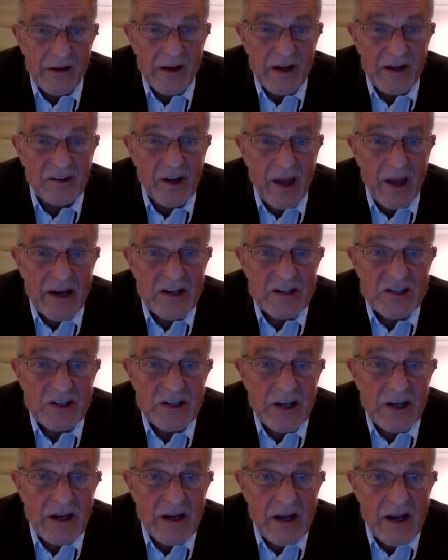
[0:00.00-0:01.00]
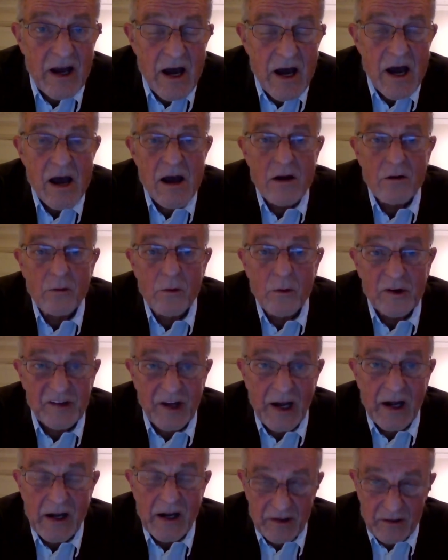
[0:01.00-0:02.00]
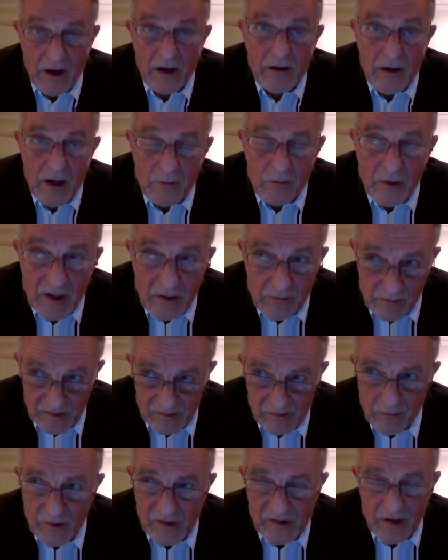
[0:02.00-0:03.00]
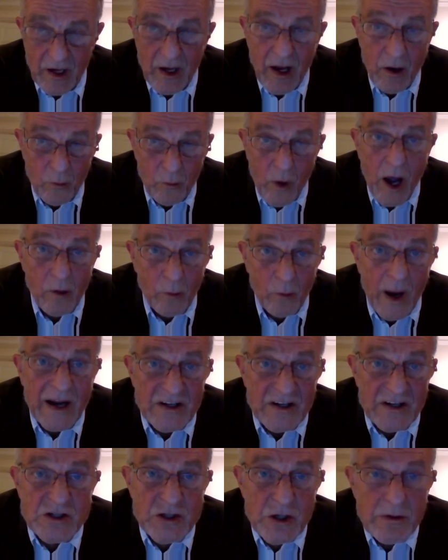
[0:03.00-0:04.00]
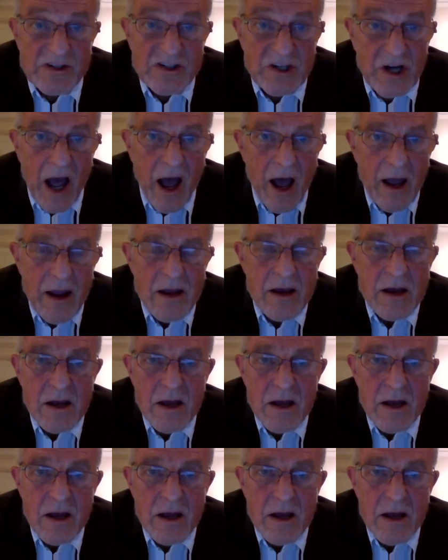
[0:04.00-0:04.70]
is actually was a white Jewish guy,